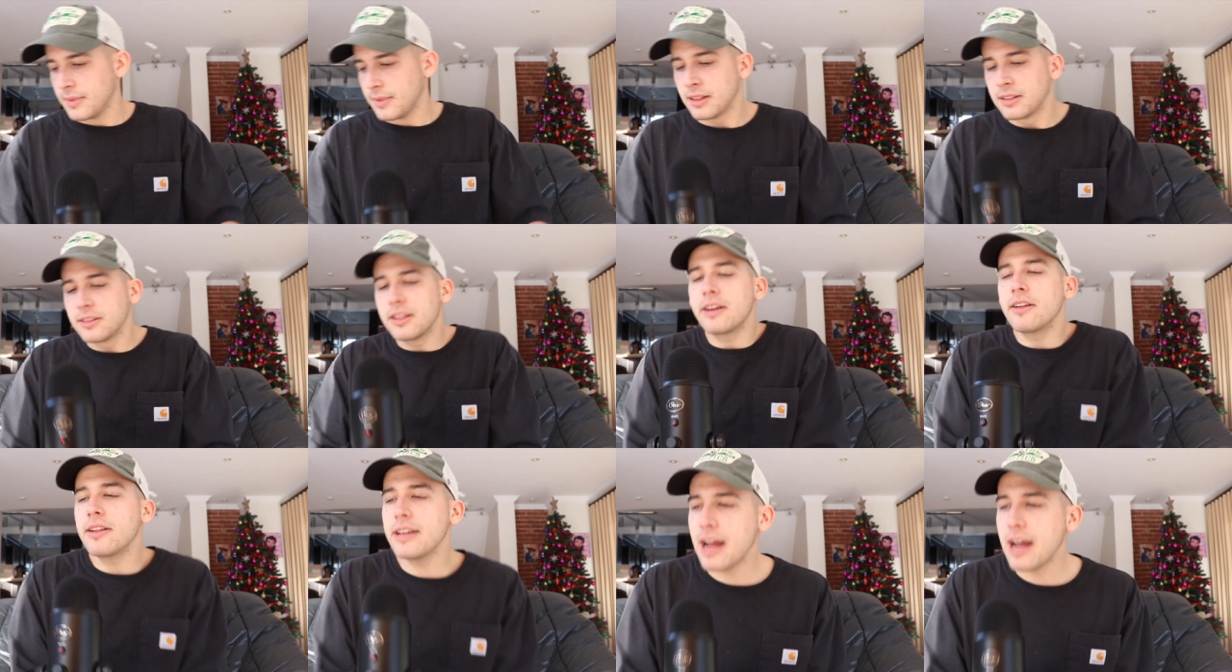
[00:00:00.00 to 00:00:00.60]

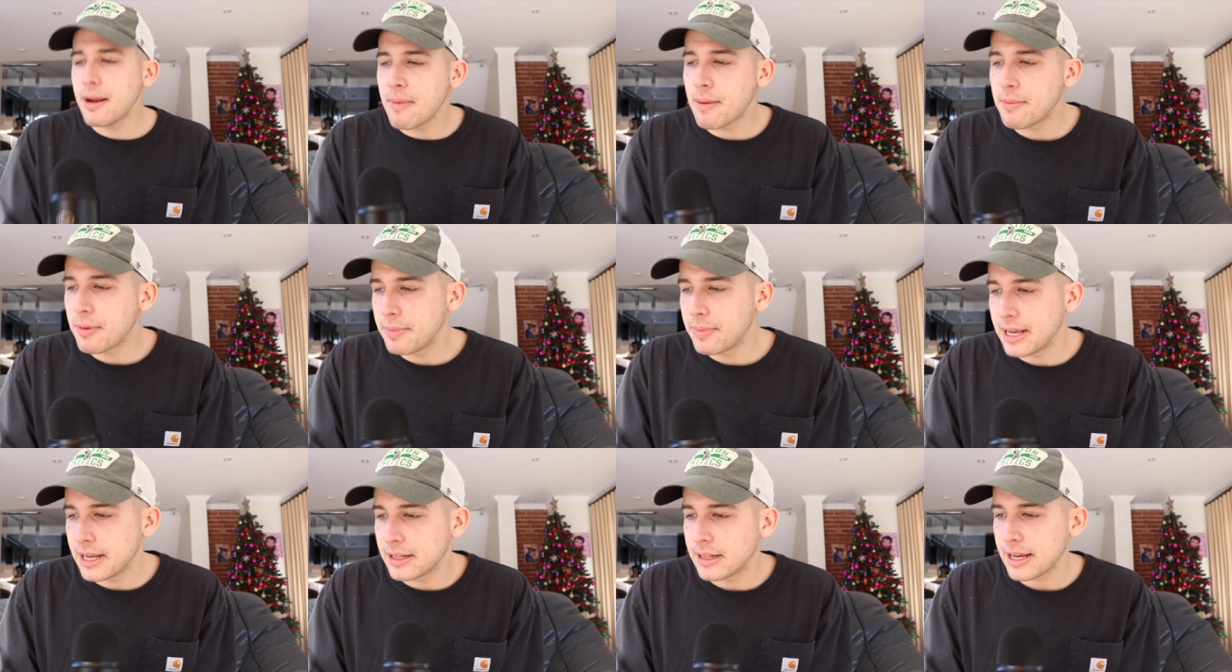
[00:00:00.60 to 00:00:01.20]
Literally, I remember
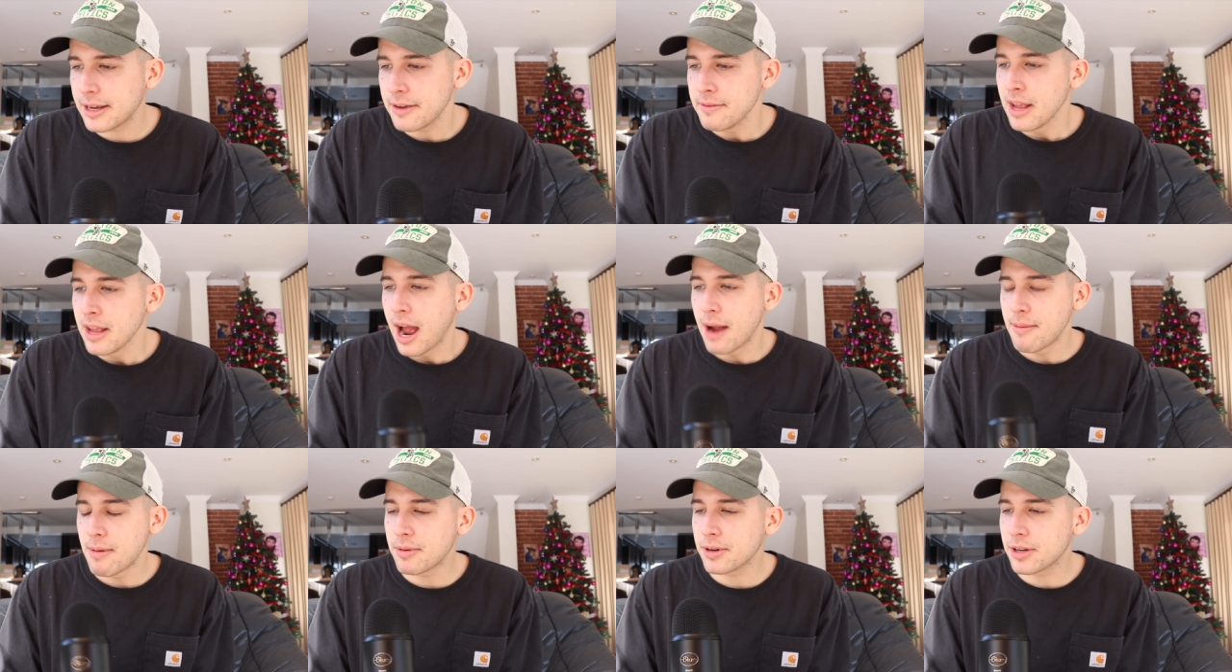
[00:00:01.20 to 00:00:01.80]
being like, I
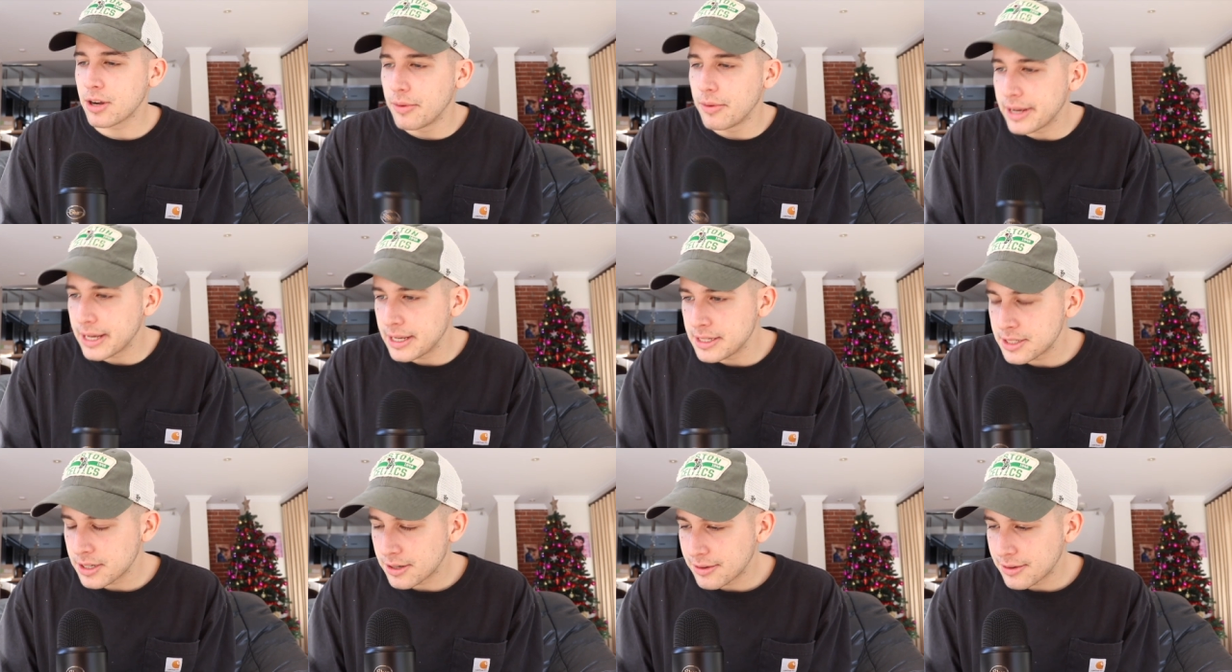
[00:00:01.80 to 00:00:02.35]
remember going into